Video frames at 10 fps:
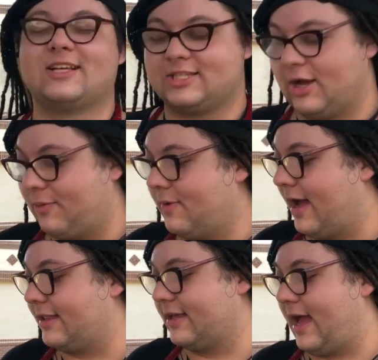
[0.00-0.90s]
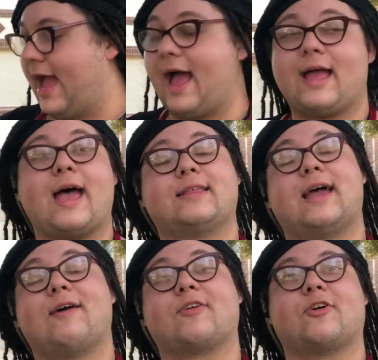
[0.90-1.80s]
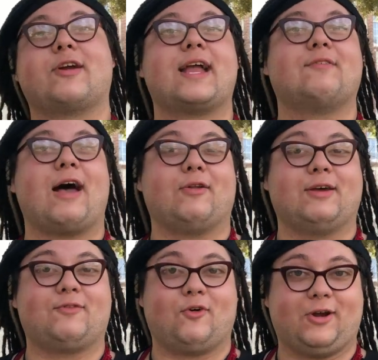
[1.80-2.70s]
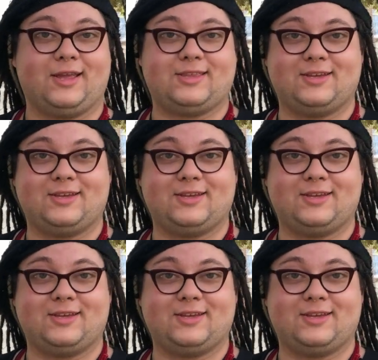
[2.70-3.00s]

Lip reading: So I had to have a creative outlet for it.